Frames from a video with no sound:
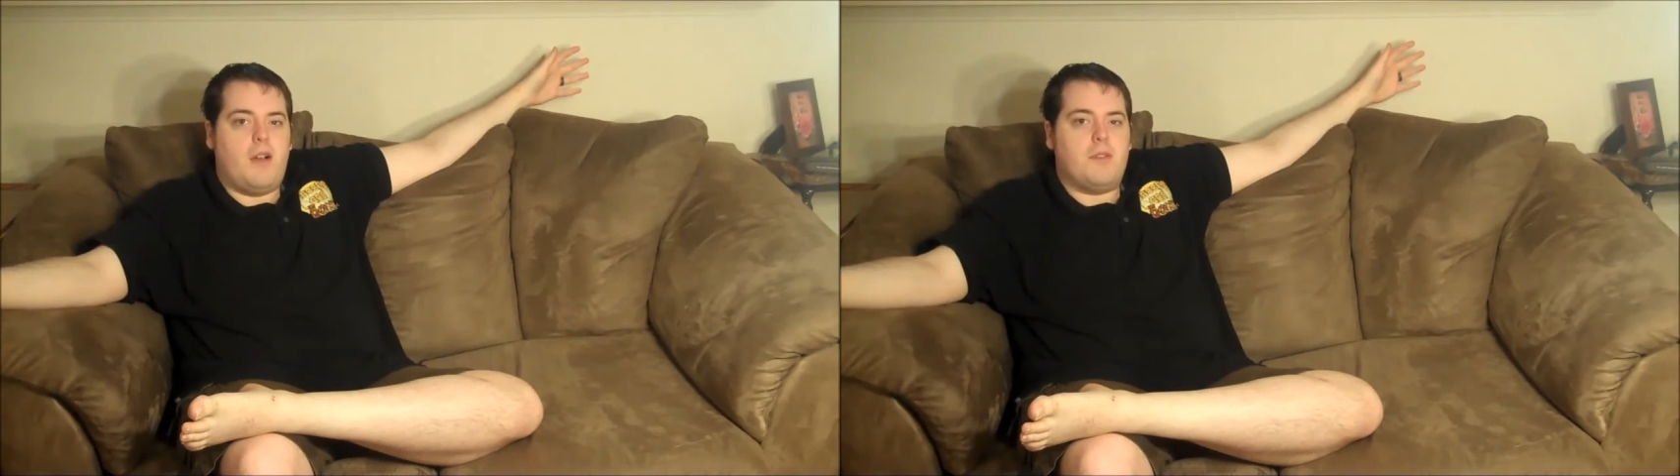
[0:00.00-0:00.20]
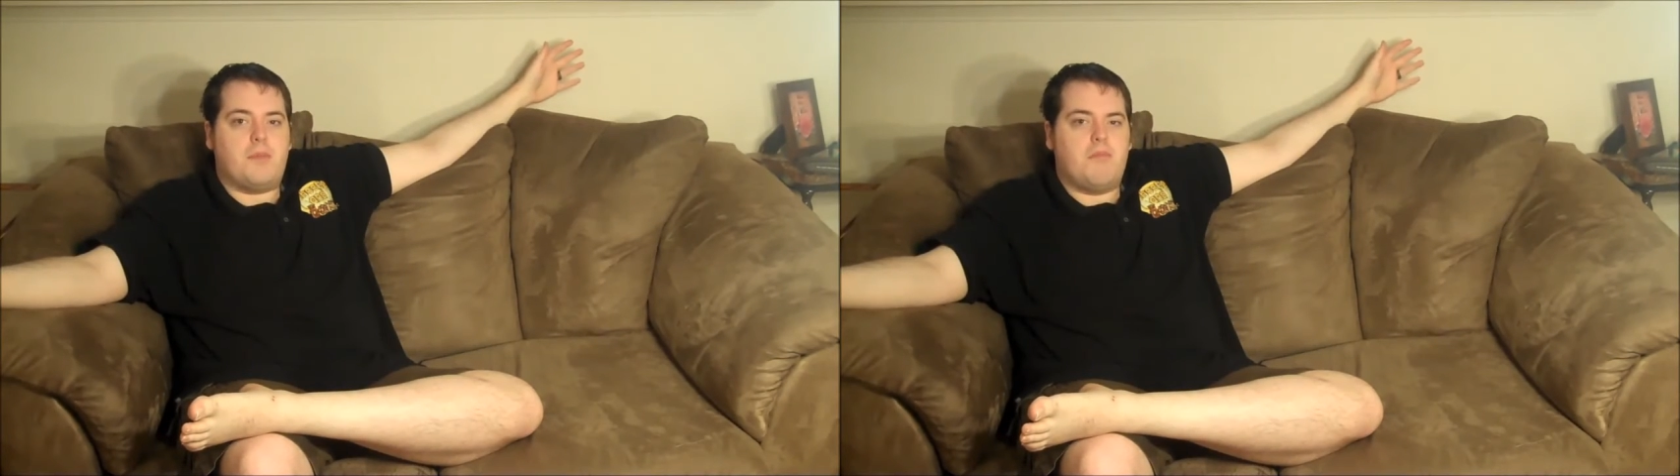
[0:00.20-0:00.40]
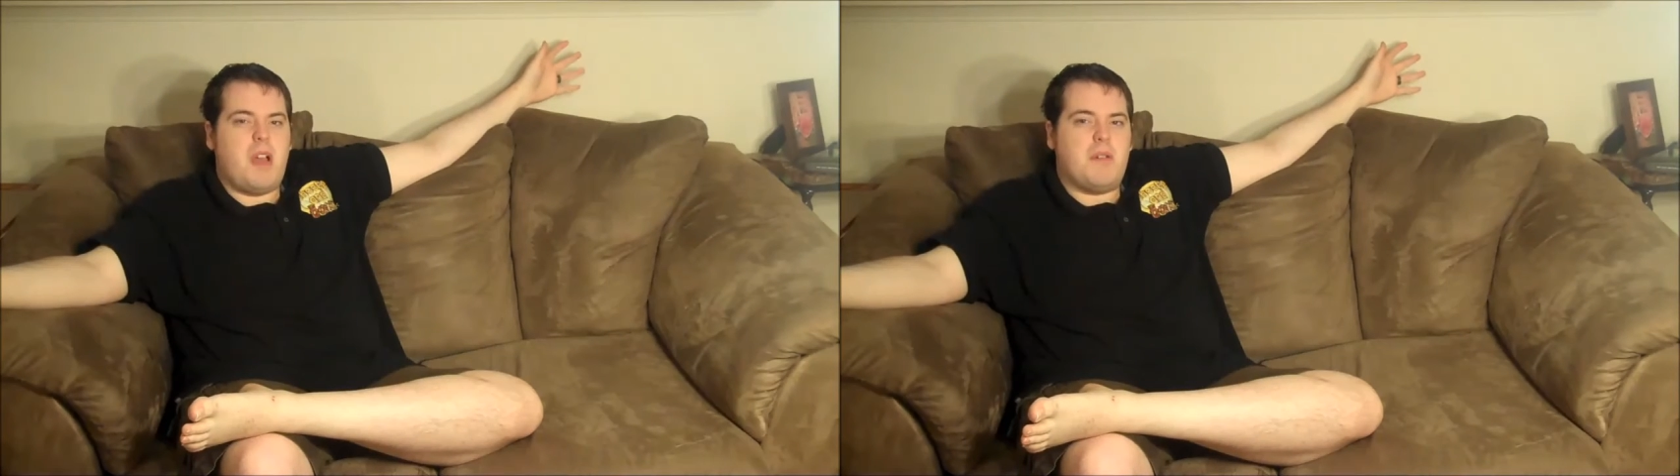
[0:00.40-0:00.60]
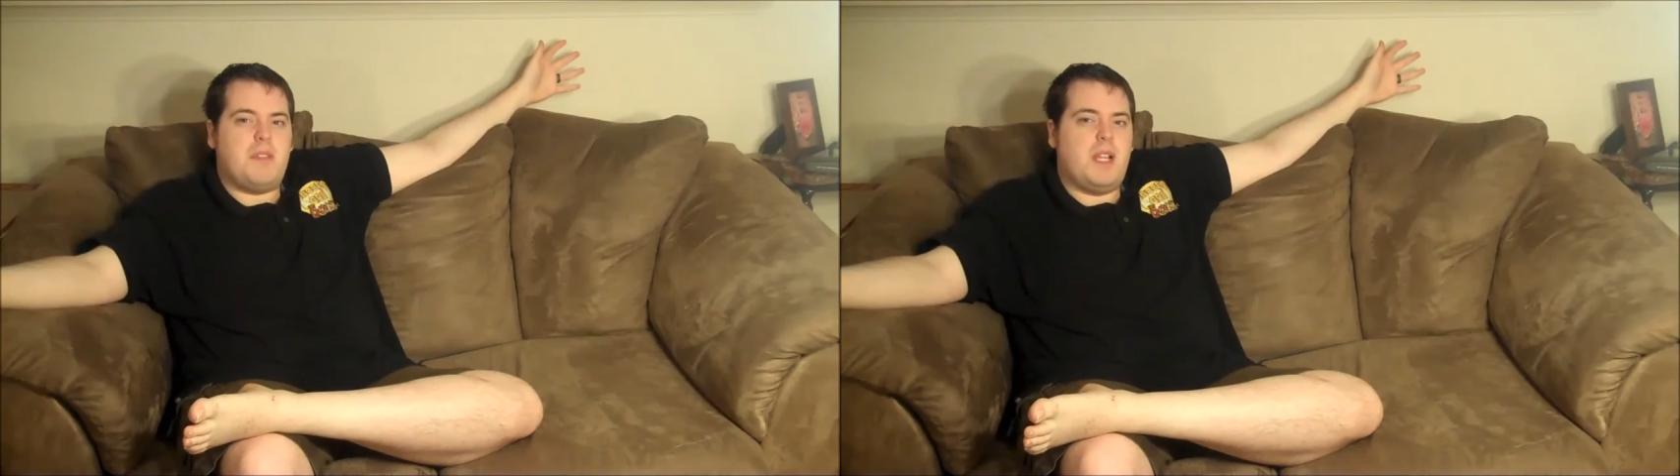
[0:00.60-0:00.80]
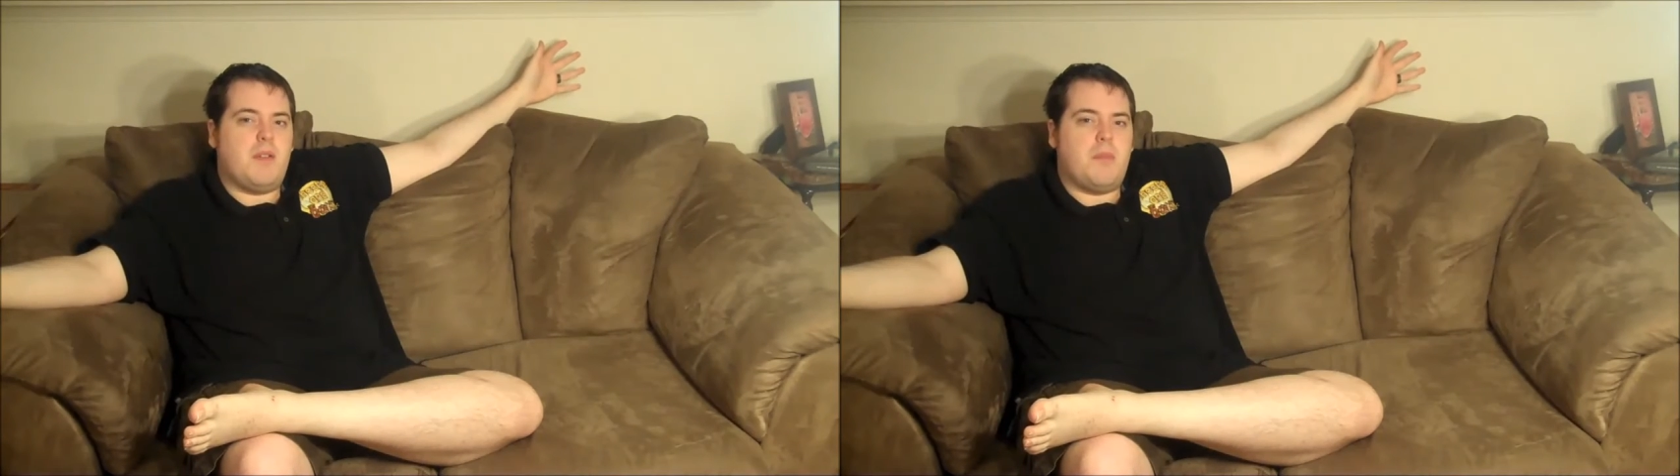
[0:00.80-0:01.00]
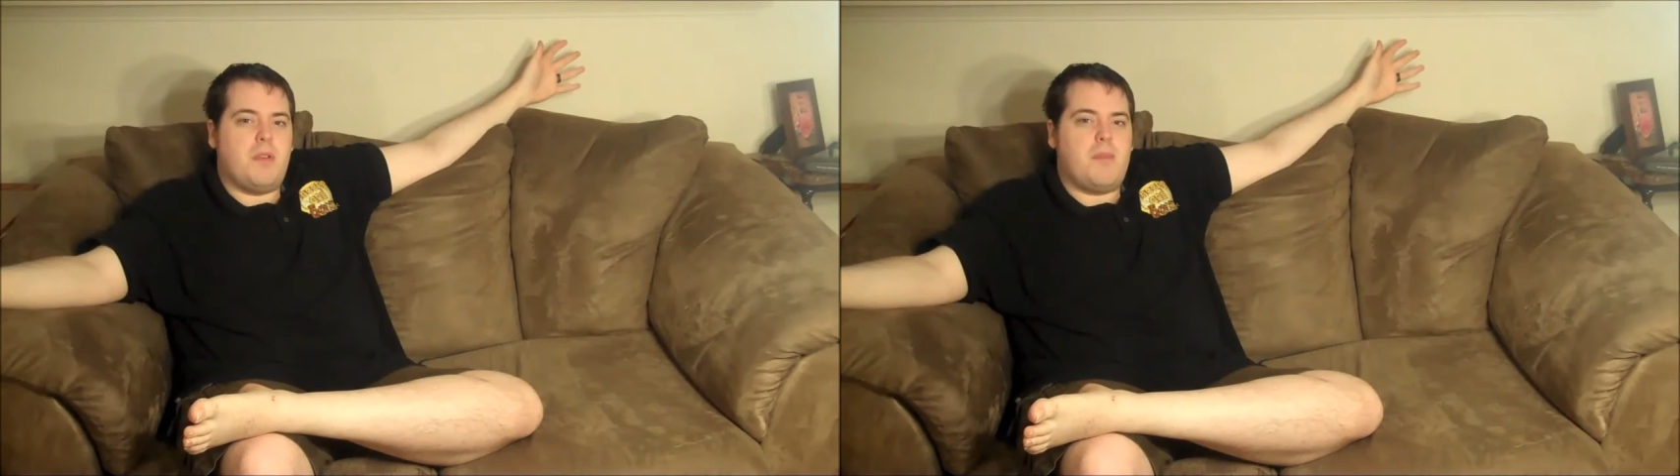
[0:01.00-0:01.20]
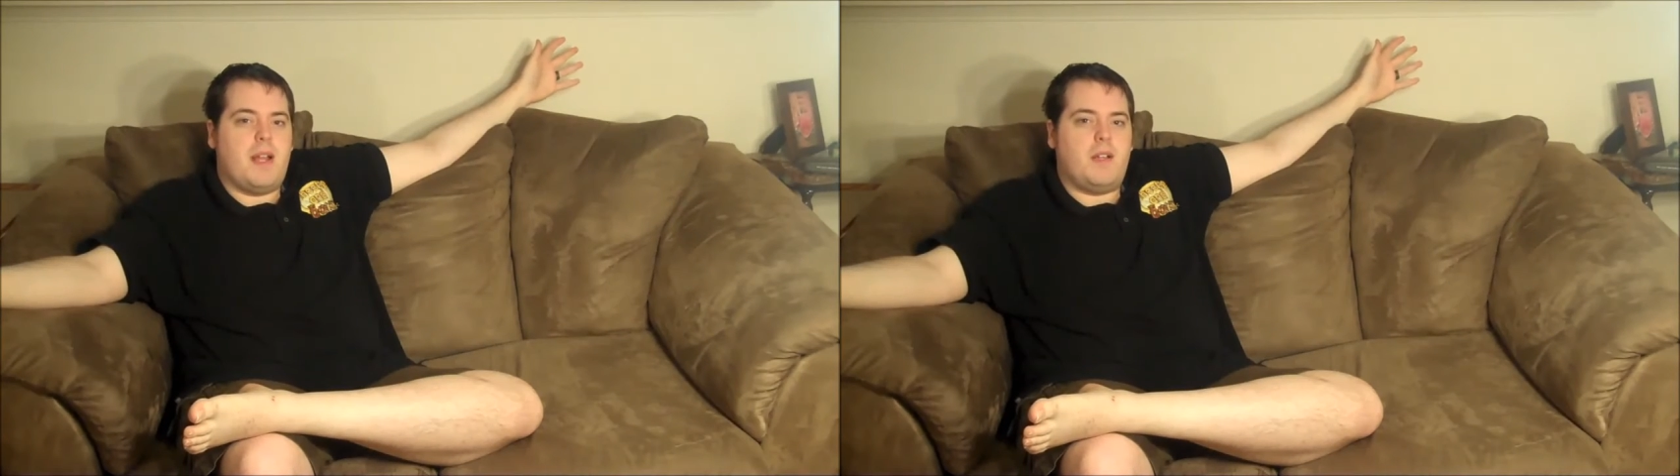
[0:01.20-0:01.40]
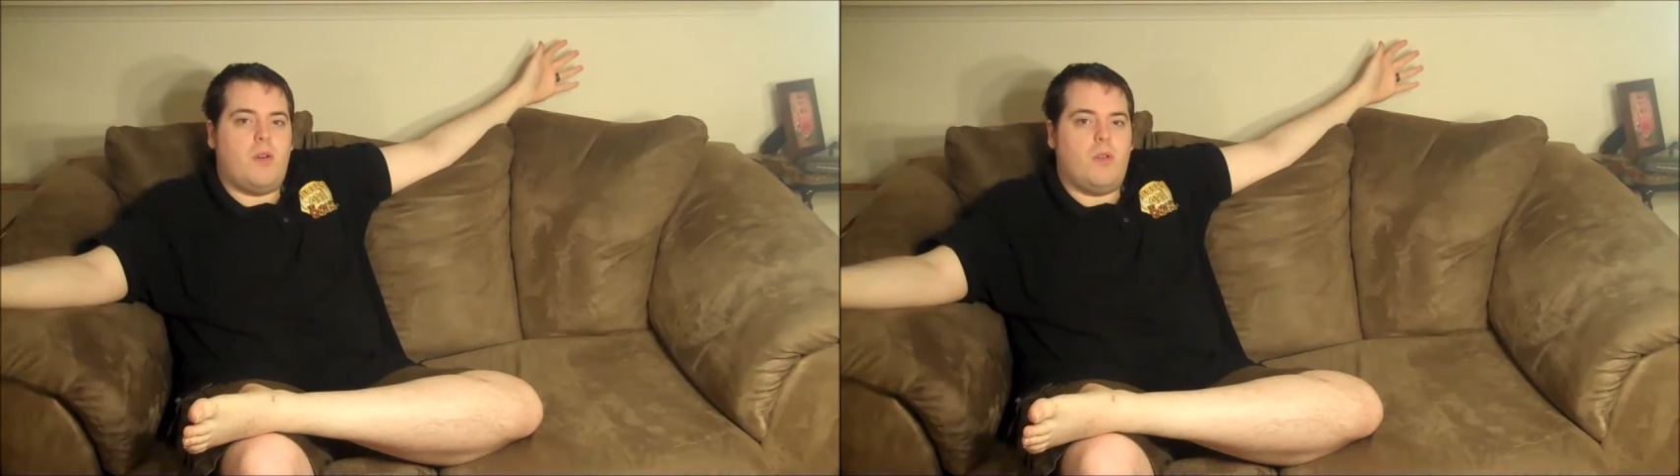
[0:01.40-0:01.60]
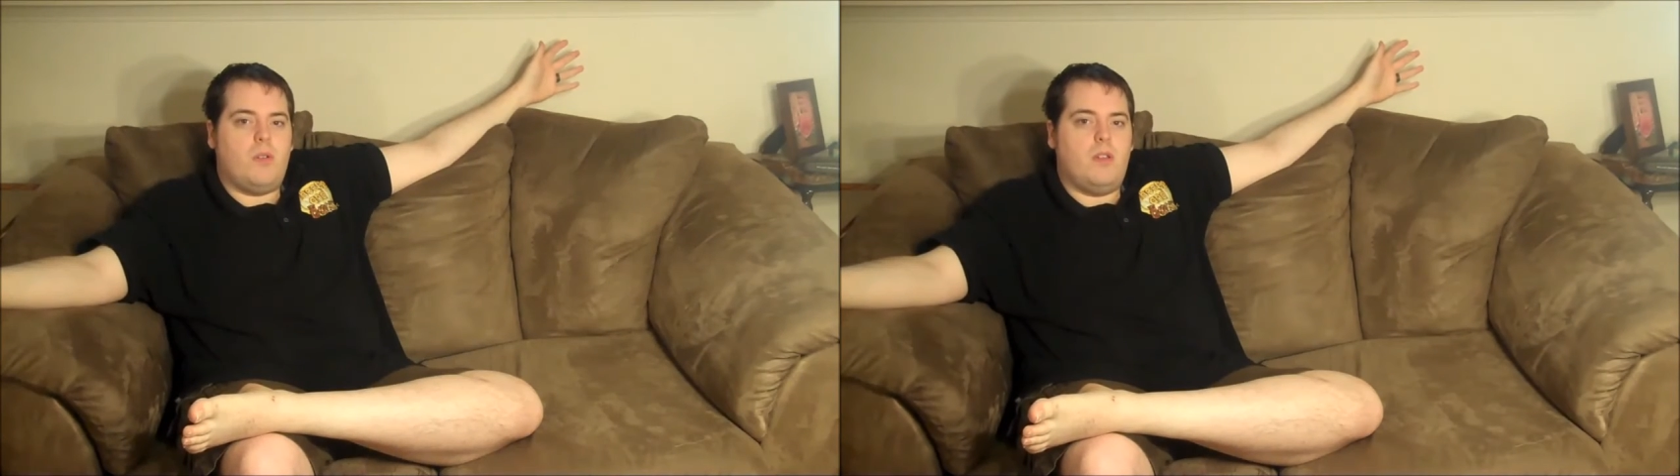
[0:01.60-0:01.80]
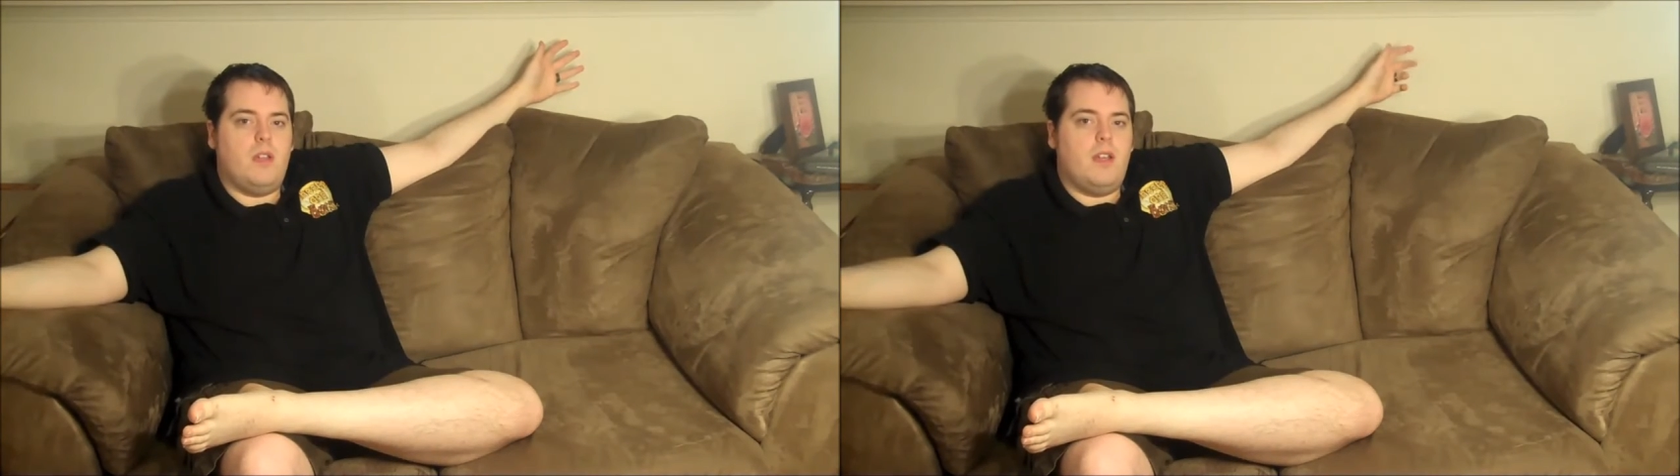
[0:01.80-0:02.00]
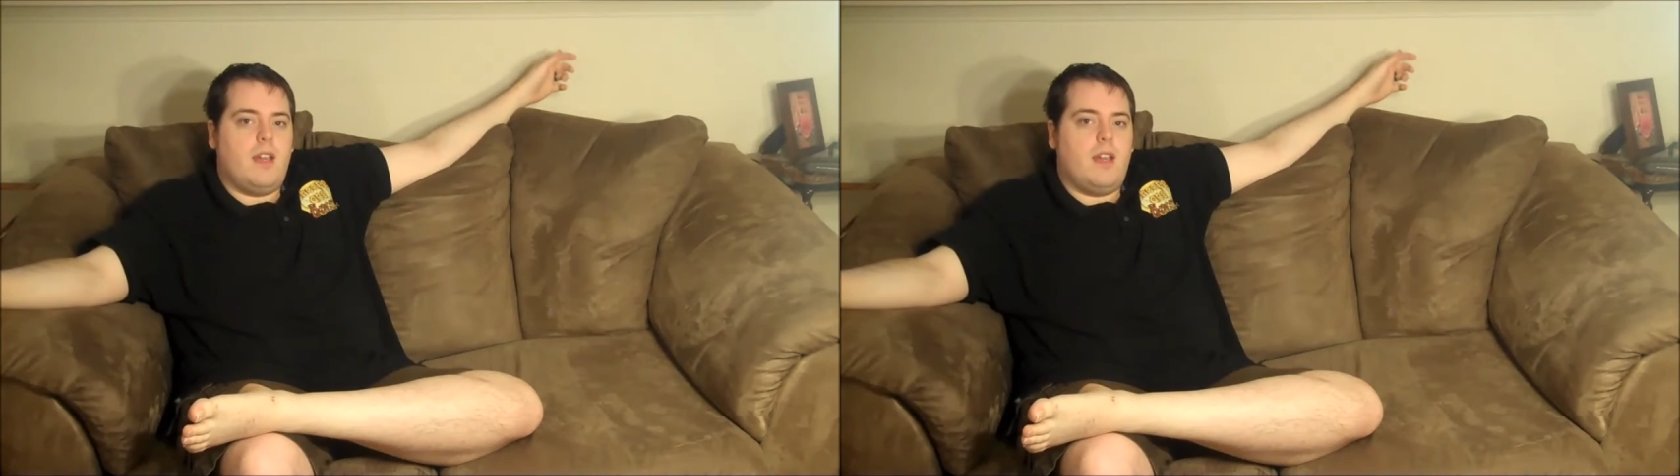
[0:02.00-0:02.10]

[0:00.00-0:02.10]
I was sick with a pretty bad cold,